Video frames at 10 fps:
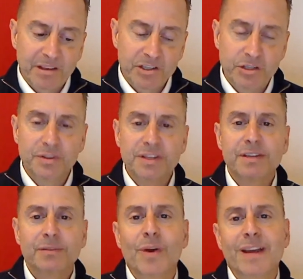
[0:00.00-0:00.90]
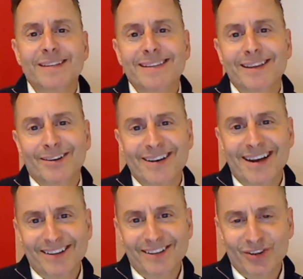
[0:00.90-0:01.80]
do this in ways that are
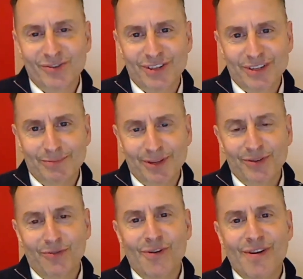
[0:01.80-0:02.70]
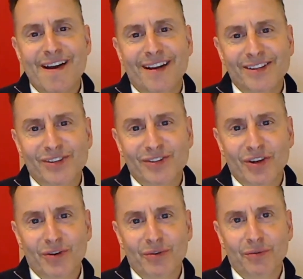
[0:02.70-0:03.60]
not so disciplined or not
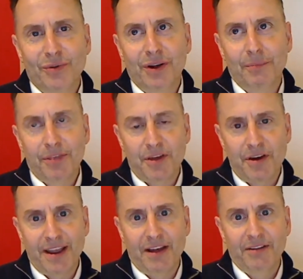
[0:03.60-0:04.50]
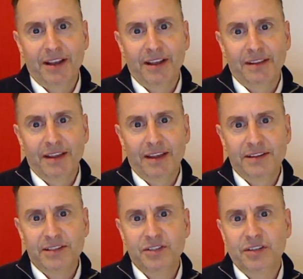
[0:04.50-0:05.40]
so thought out, and
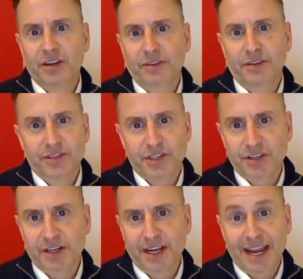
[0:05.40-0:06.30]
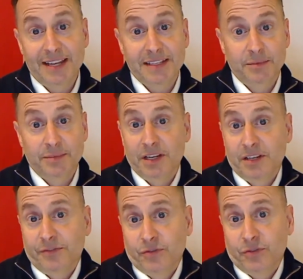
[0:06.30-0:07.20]
that, they're just going to ask
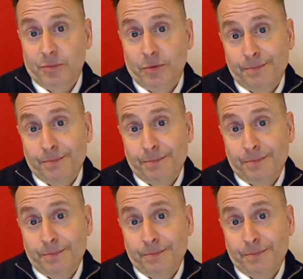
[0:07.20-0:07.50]
themselves for trouble.